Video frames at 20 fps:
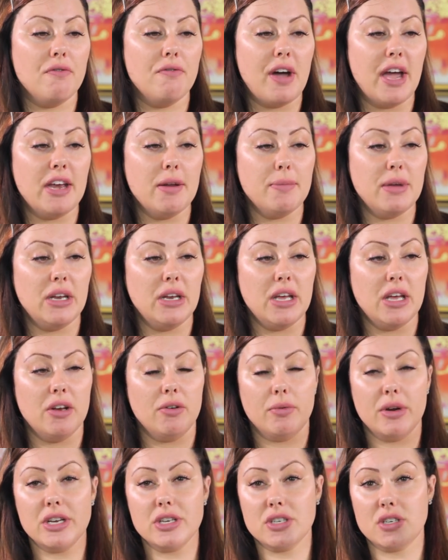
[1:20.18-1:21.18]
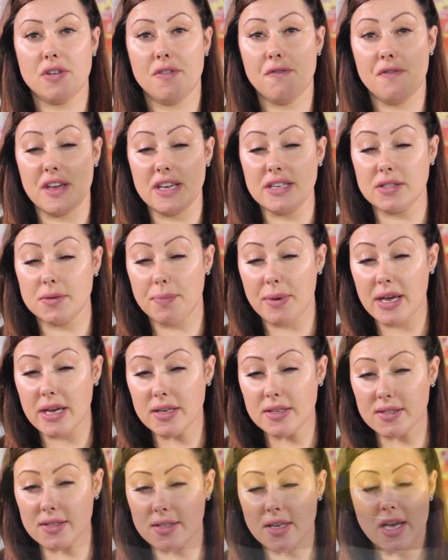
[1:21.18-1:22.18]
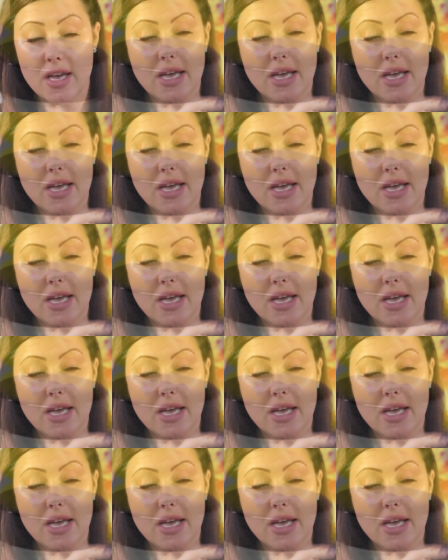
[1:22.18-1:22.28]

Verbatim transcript: Vitamin Enriched Face Base.